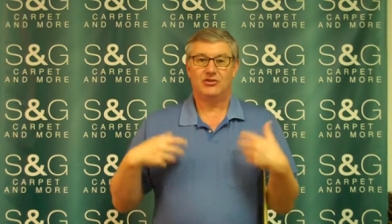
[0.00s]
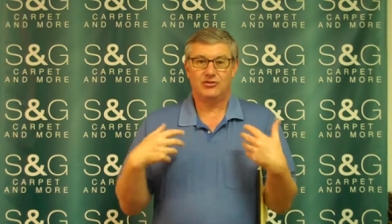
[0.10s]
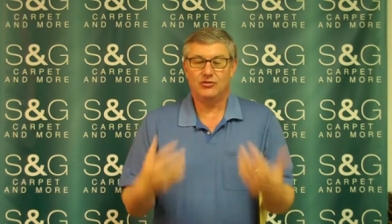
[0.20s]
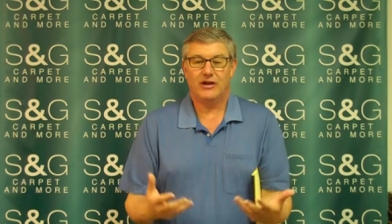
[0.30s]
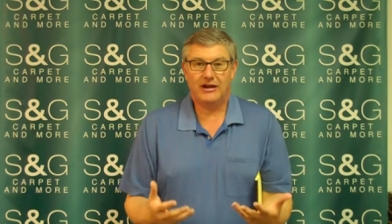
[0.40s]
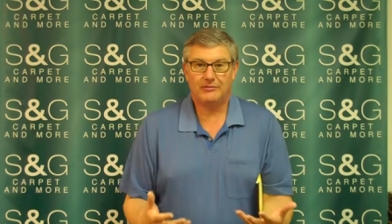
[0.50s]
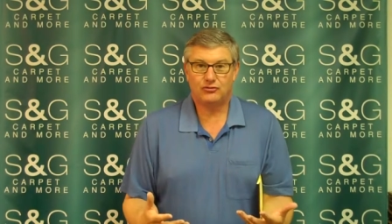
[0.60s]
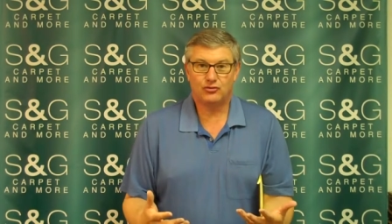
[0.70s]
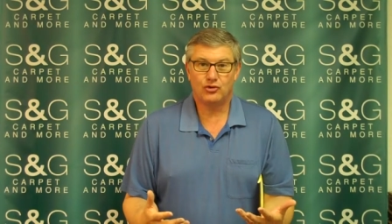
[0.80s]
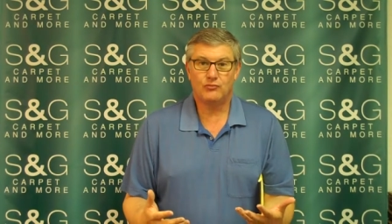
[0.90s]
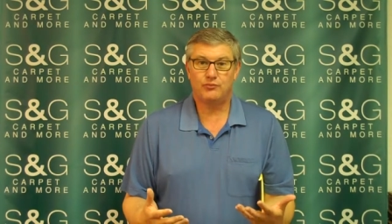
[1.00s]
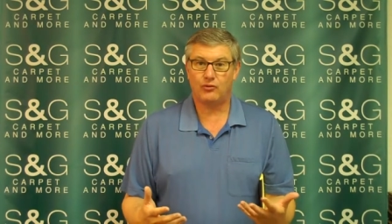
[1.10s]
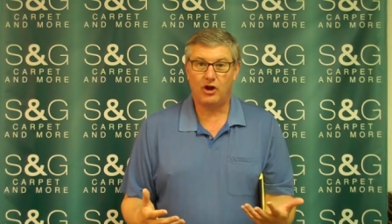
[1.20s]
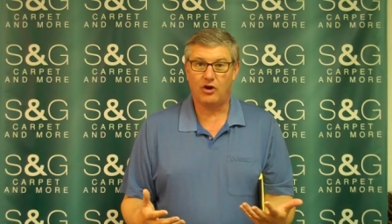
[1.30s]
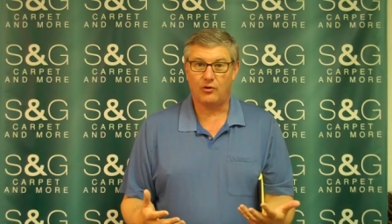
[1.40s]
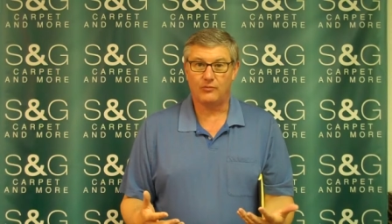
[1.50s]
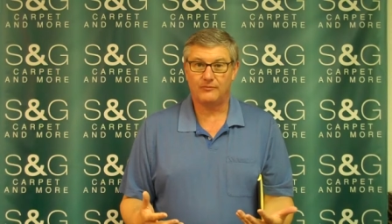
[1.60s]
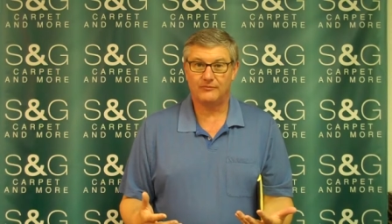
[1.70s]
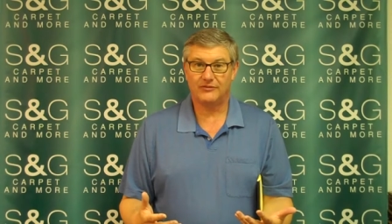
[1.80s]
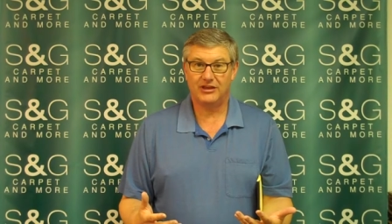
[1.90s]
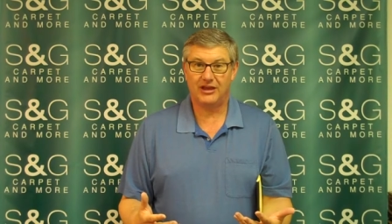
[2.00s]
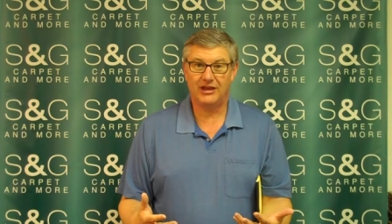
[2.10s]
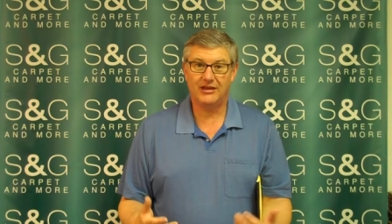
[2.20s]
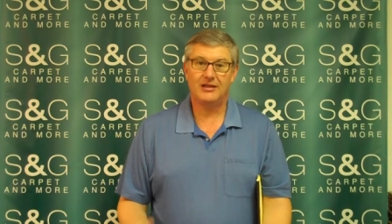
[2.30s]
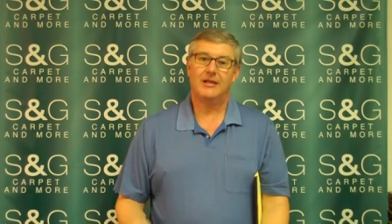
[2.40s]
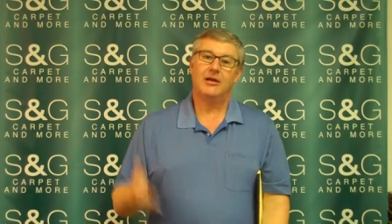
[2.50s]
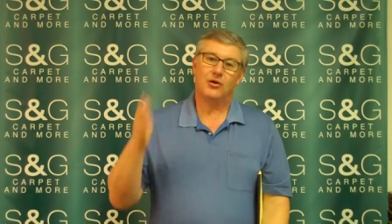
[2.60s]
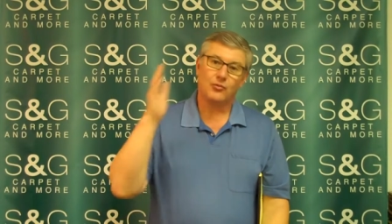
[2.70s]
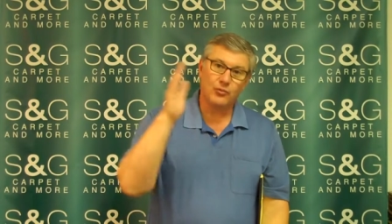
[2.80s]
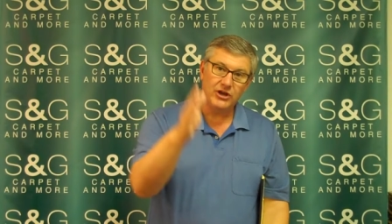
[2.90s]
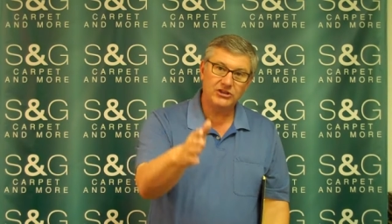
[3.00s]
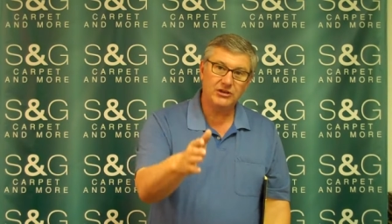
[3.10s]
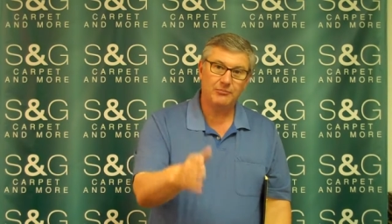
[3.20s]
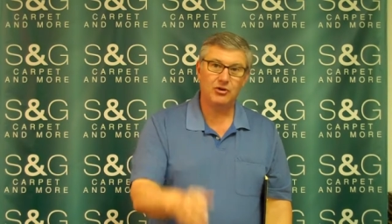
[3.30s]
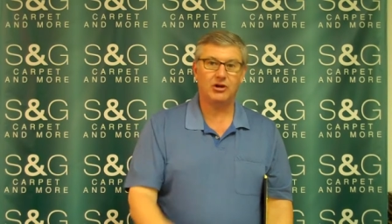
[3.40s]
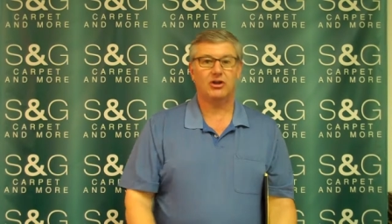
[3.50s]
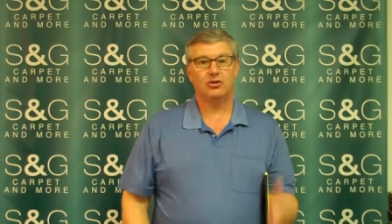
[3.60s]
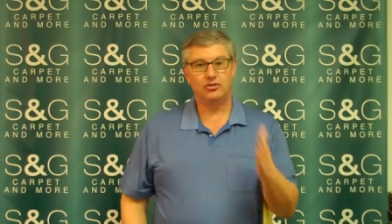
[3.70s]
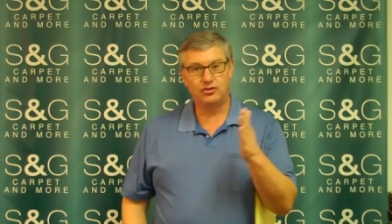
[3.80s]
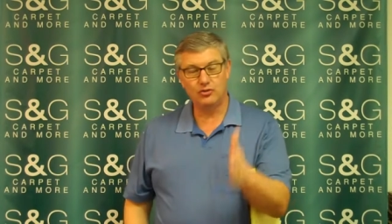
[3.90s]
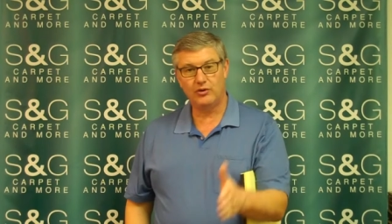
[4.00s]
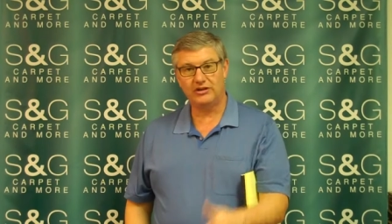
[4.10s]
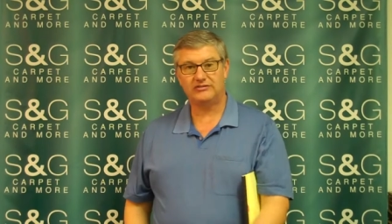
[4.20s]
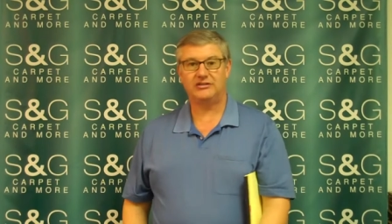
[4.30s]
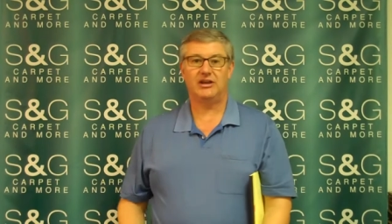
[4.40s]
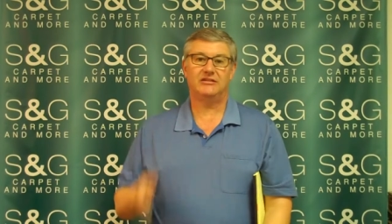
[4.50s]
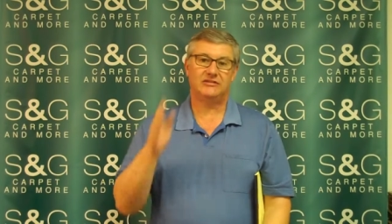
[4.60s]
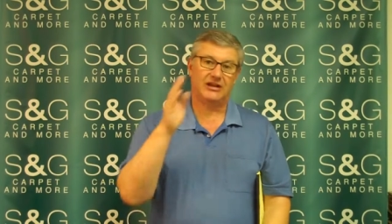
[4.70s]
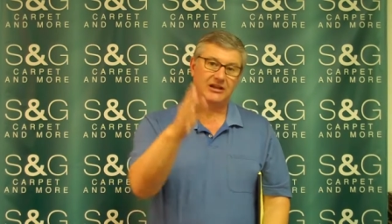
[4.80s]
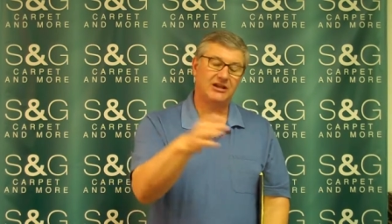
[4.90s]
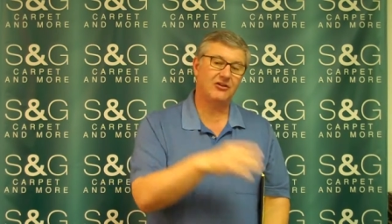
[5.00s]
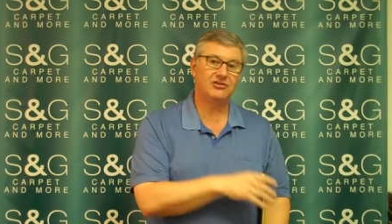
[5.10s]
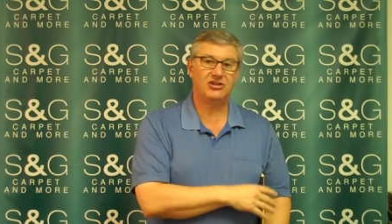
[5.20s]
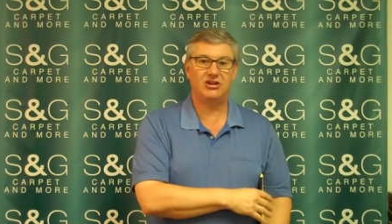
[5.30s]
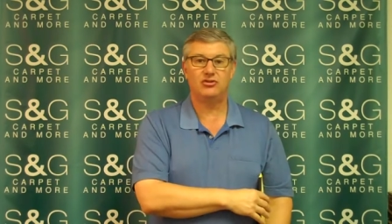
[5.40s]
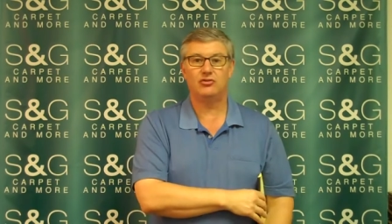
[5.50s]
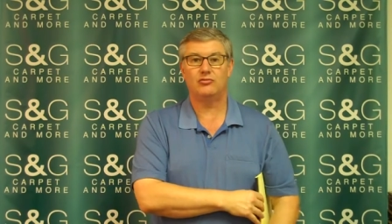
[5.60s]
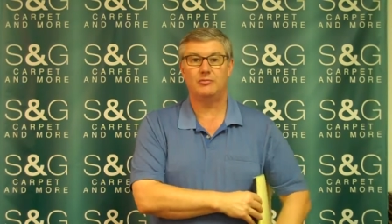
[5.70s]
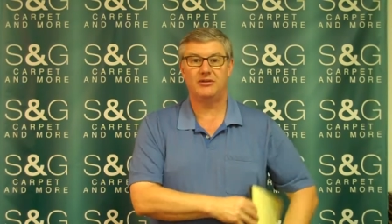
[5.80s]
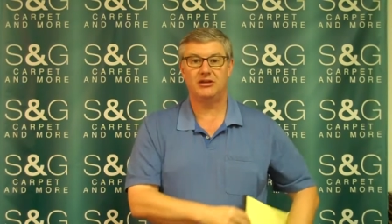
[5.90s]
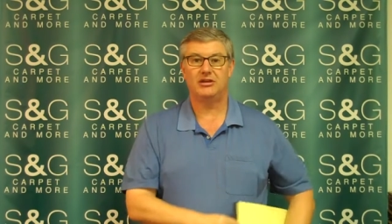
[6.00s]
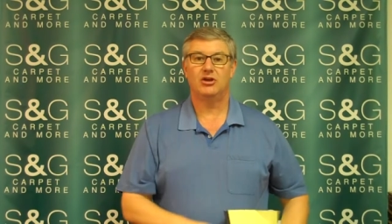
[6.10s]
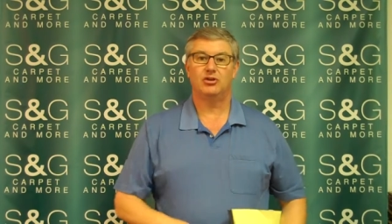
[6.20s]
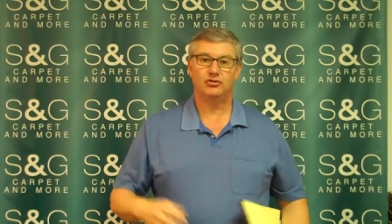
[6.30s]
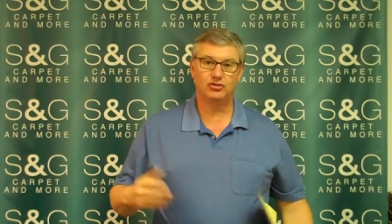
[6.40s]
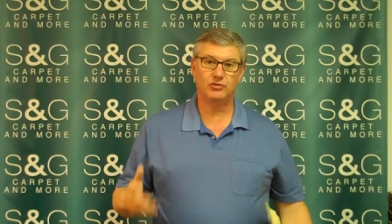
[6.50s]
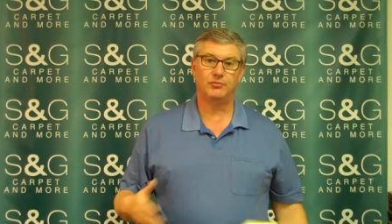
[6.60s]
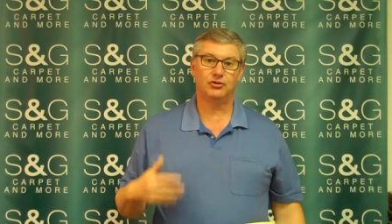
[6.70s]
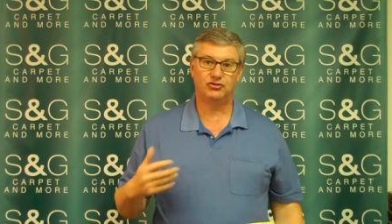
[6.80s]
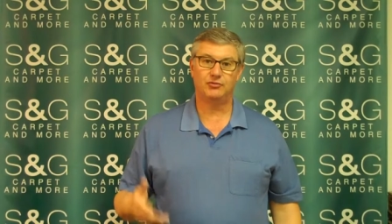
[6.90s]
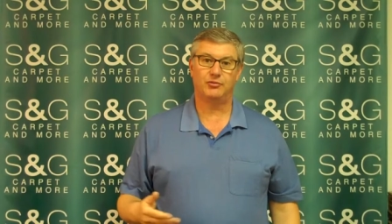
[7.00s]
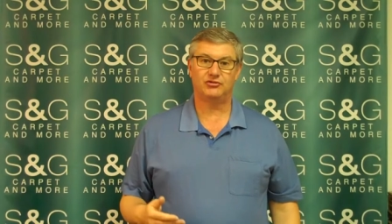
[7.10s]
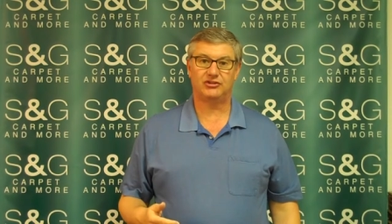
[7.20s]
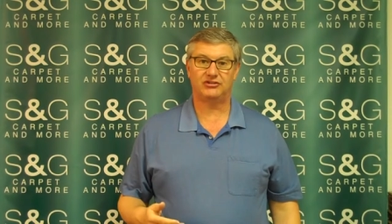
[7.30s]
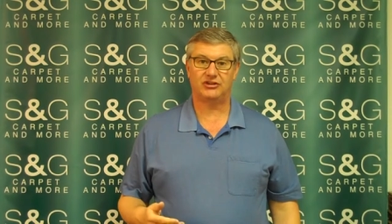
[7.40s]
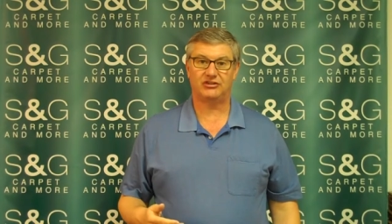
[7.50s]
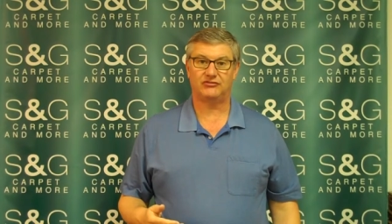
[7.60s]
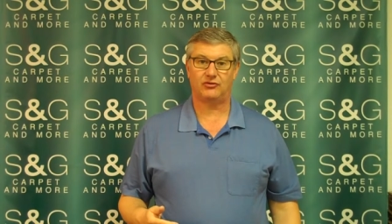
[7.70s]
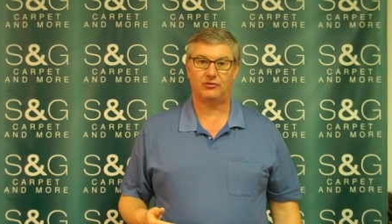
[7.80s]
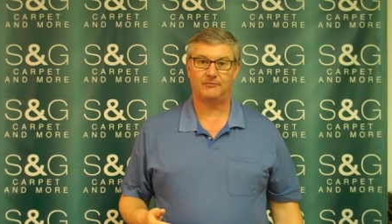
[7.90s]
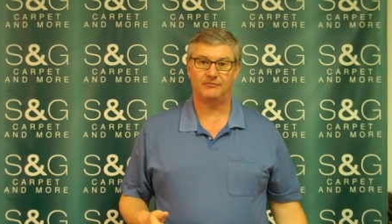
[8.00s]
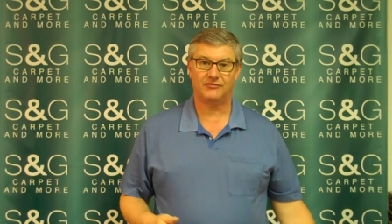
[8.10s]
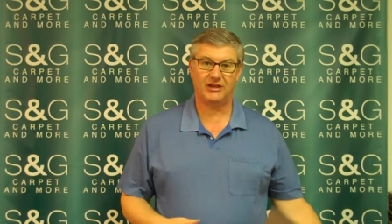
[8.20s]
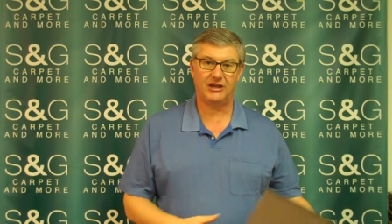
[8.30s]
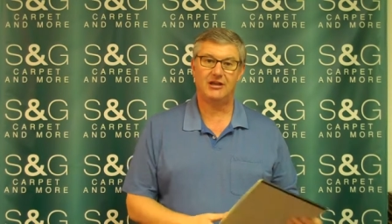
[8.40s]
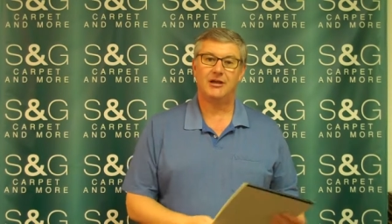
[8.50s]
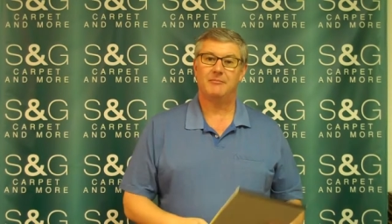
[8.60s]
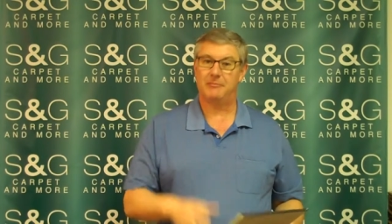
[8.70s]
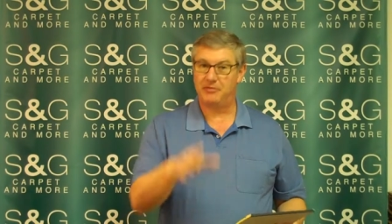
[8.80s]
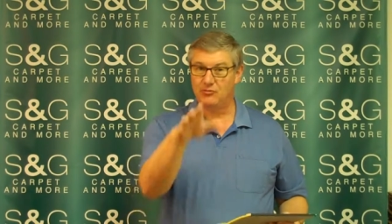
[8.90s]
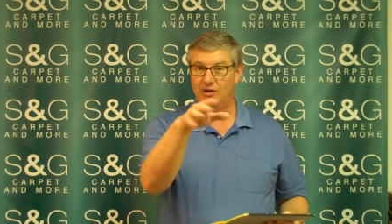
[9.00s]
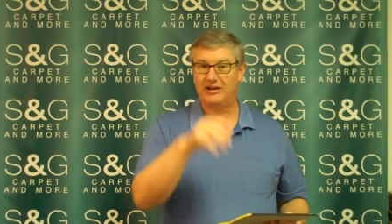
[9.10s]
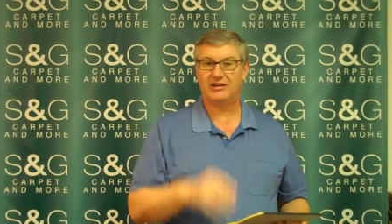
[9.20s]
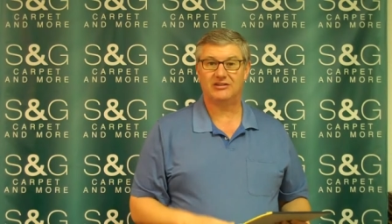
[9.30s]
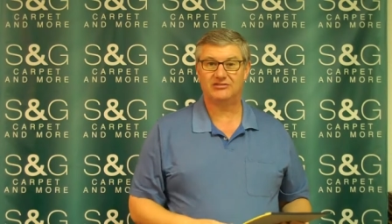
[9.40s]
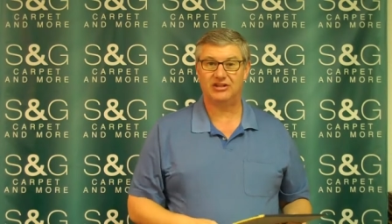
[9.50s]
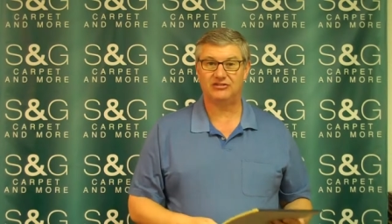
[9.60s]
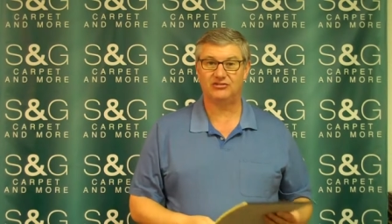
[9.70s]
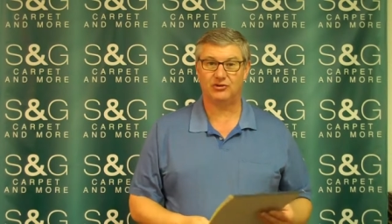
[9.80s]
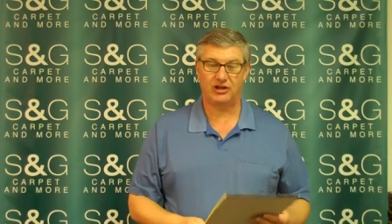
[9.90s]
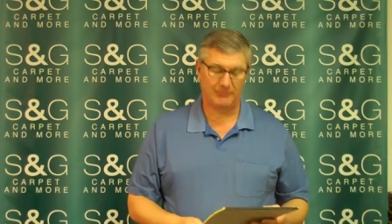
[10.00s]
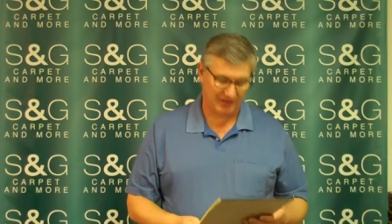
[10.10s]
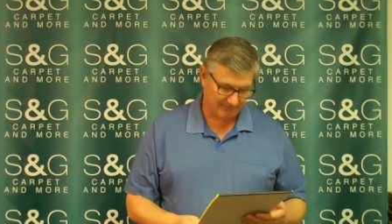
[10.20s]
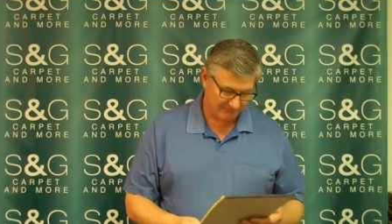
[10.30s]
You're not a true pro. Okay? Read the book, do what it says, and I guarantee you will be super, super successful. Okay? But be ready because tests are coming.